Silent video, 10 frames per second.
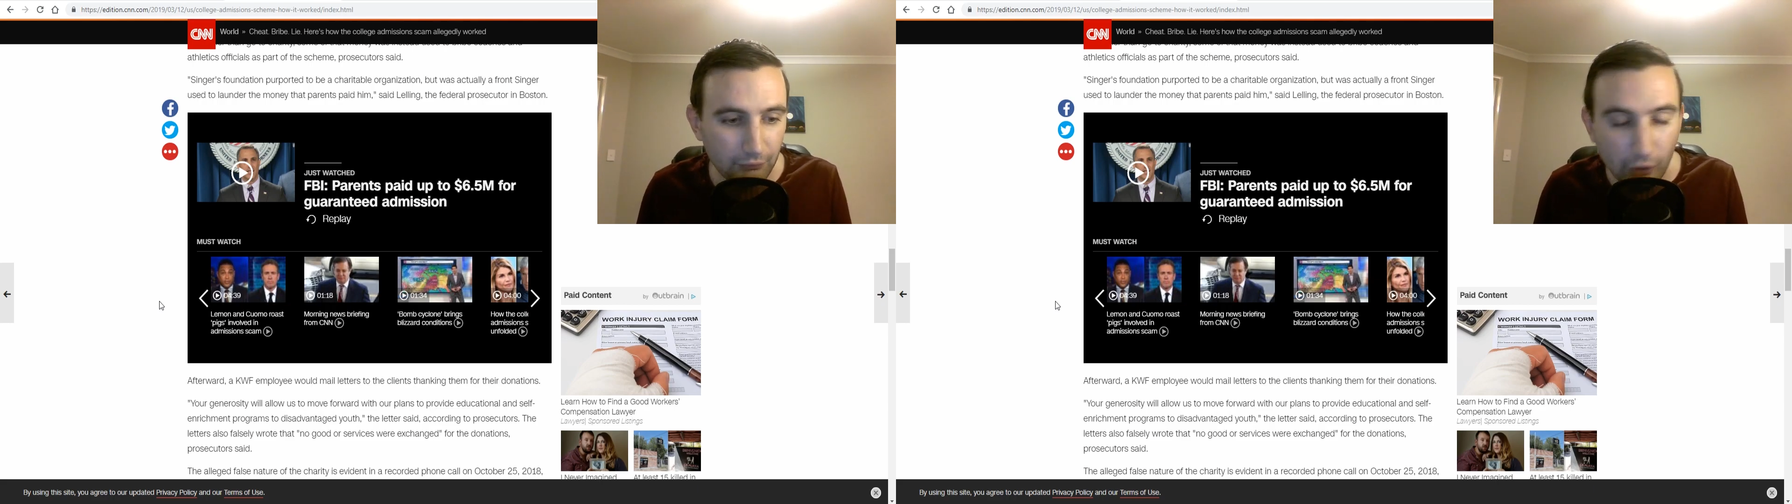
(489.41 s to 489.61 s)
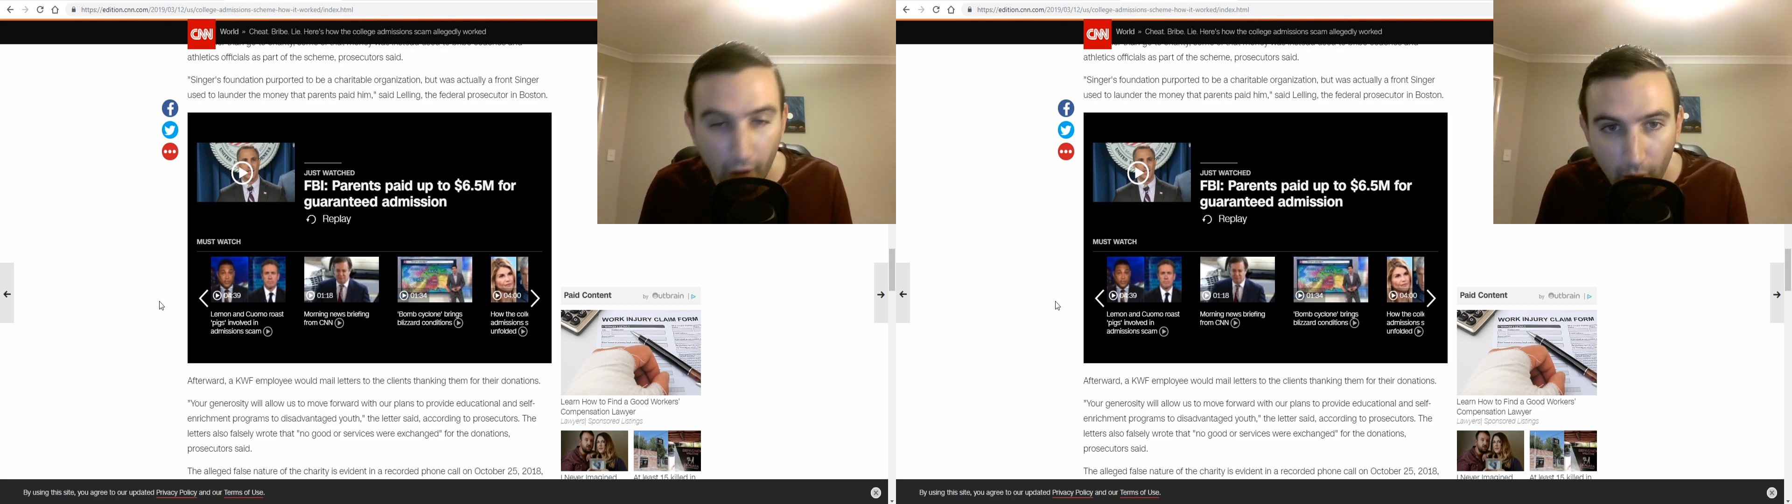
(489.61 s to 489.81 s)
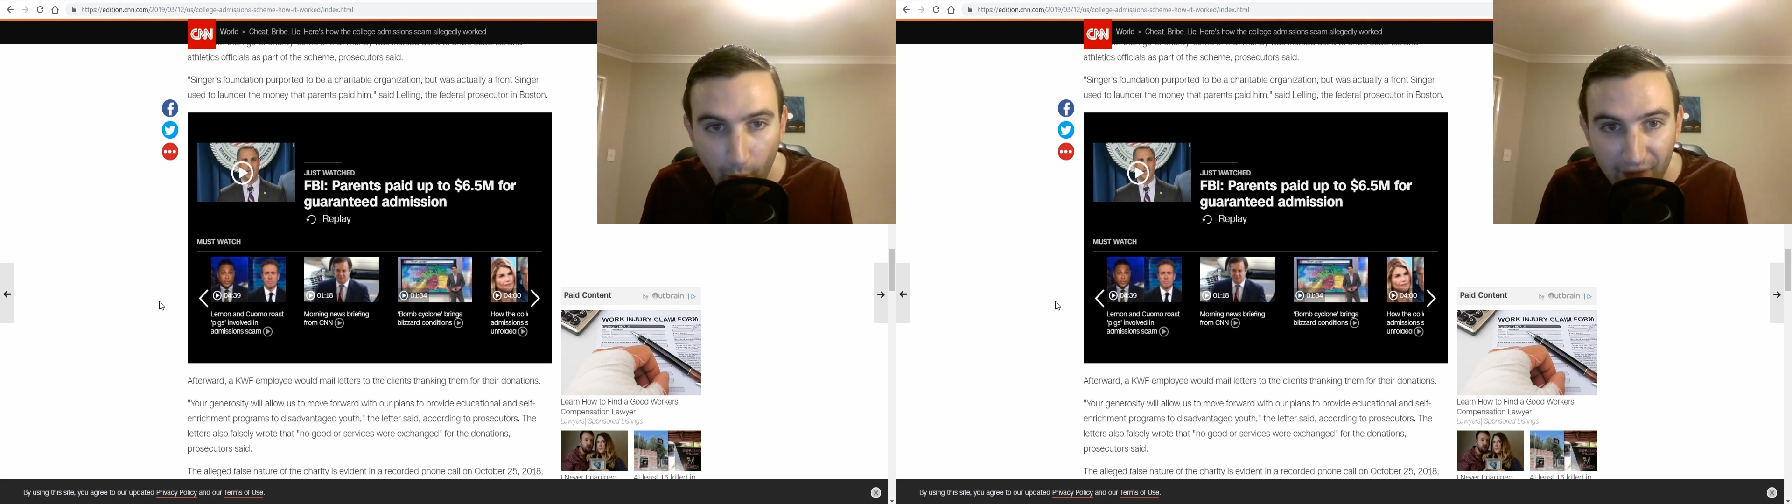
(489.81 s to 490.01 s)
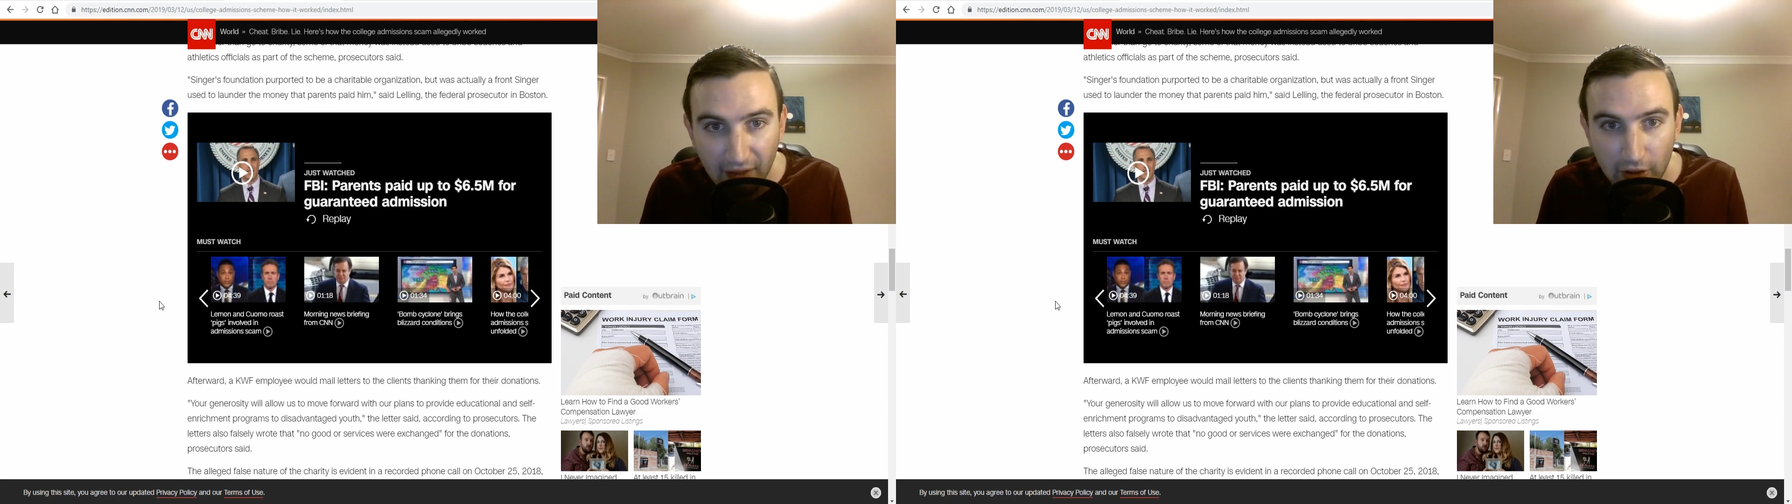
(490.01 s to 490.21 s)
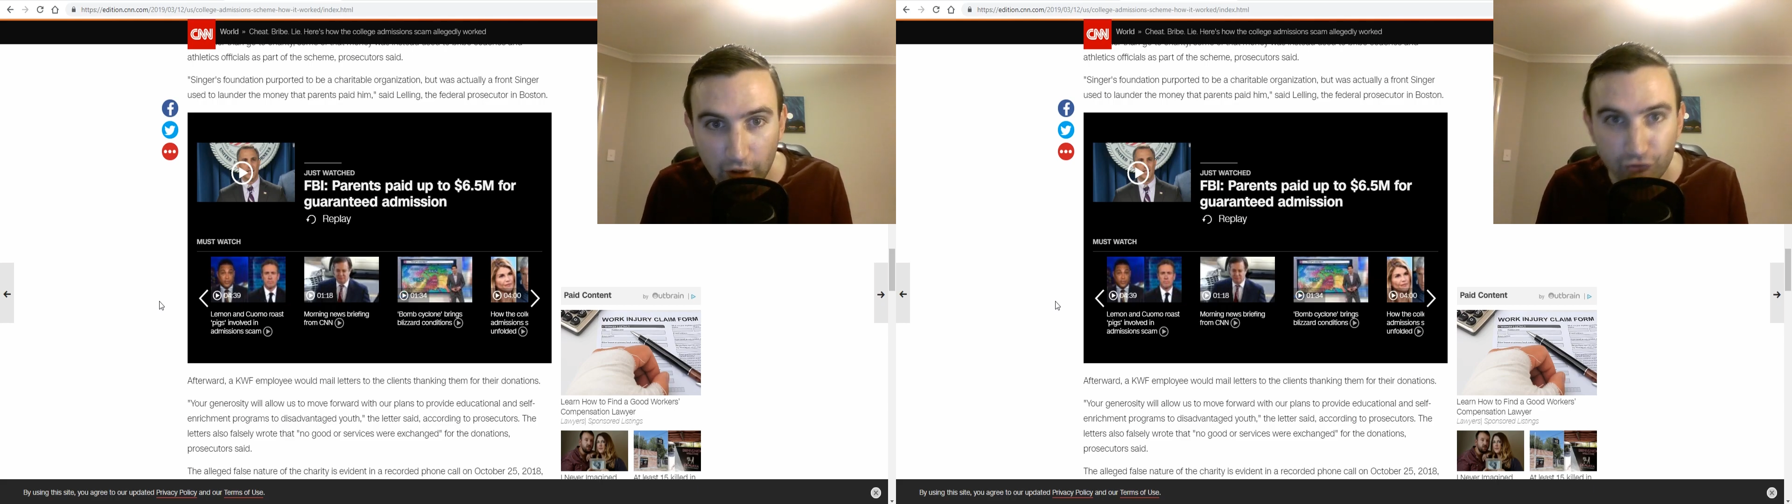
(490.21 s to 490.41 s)
You go to the one
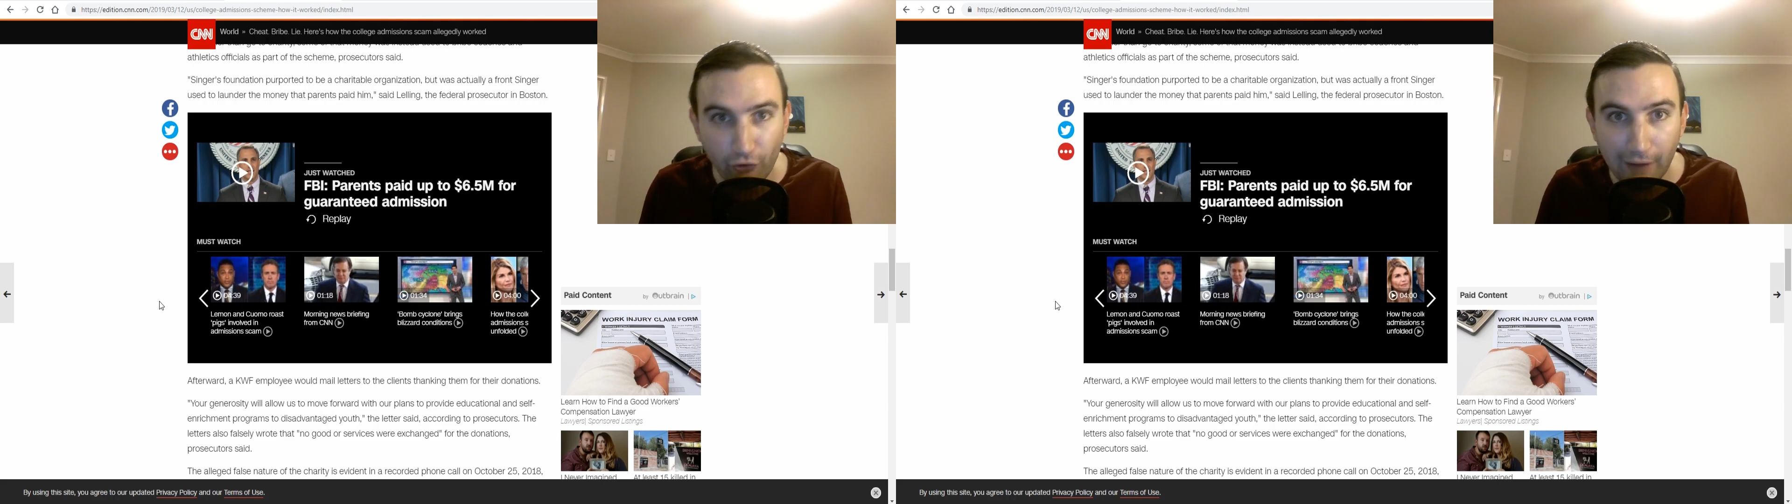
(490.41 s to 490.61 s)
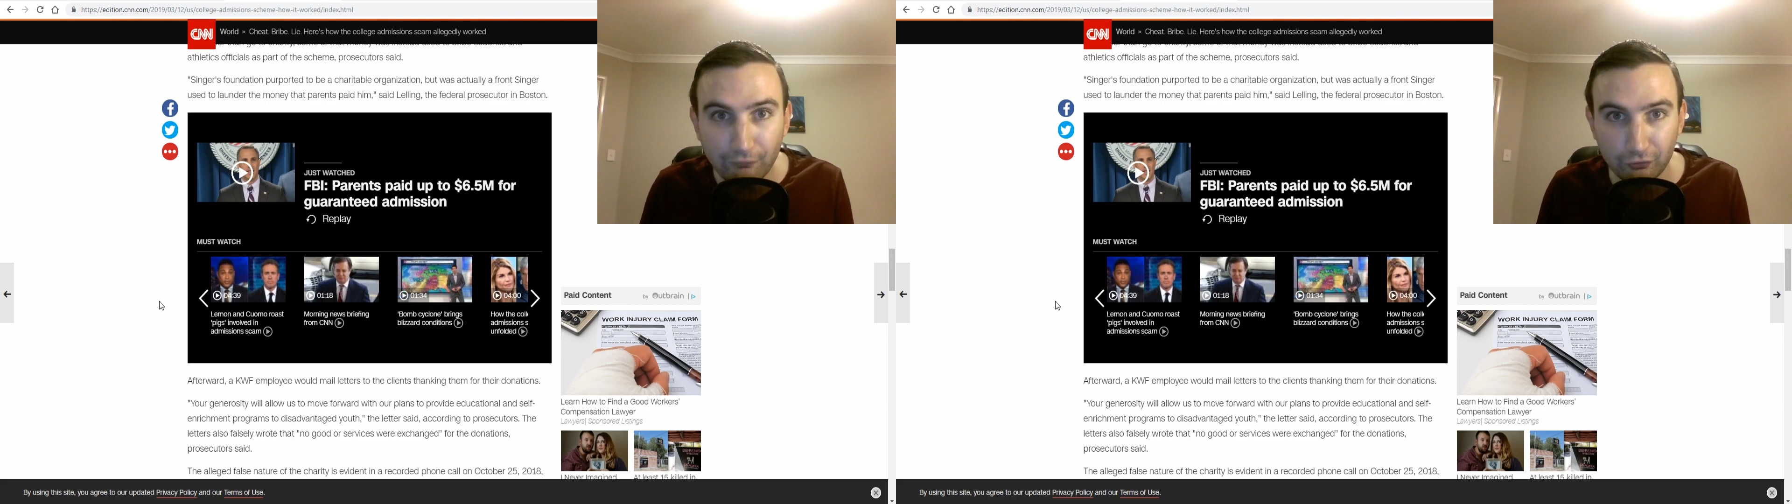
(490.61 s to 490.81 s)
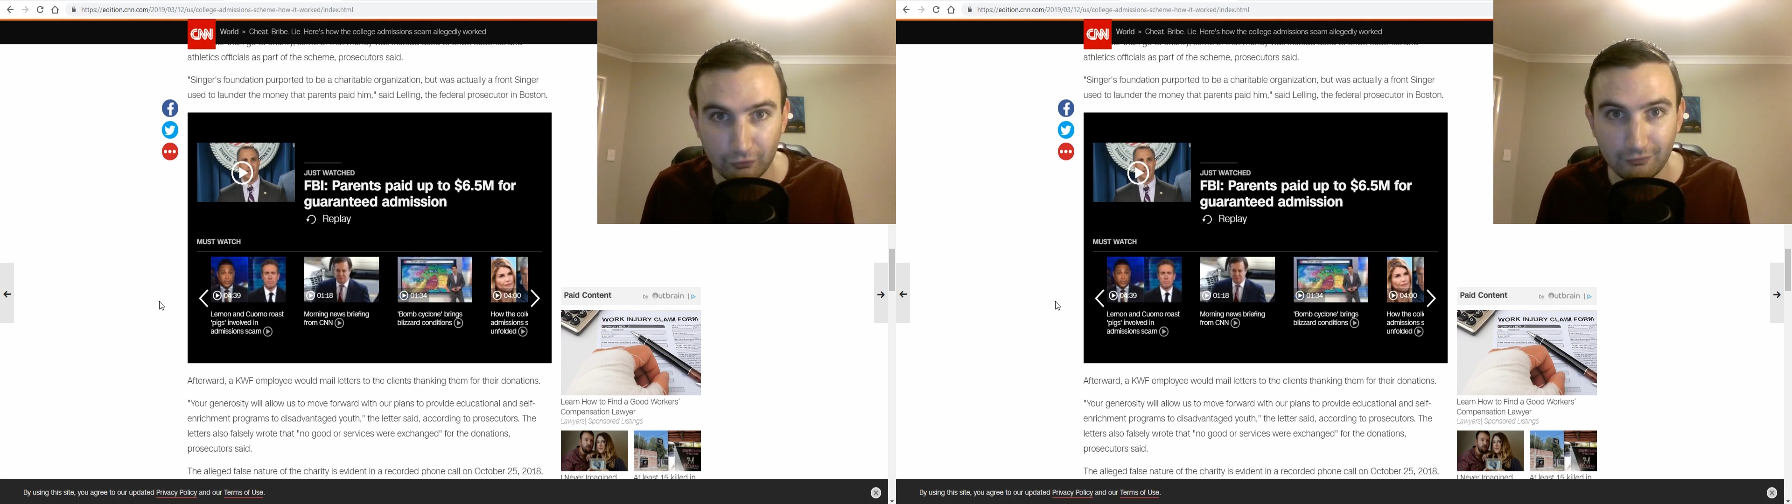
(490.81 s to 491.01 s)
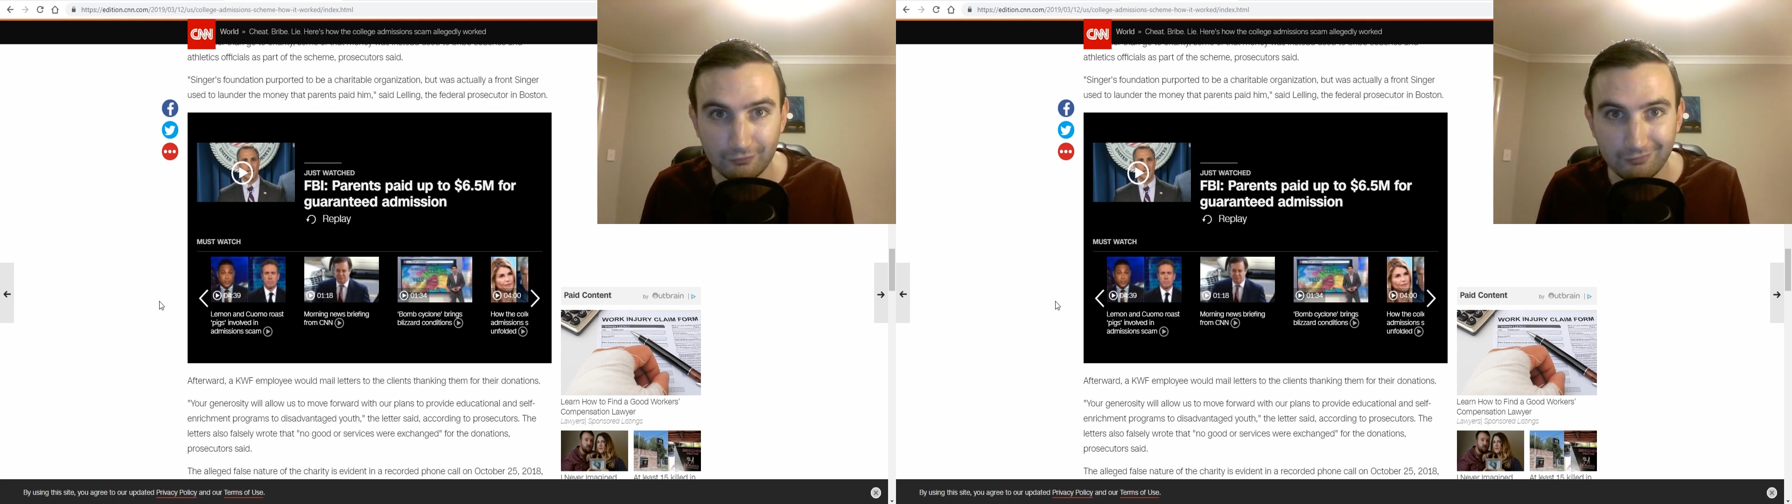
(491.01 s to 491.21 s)
that you can drive to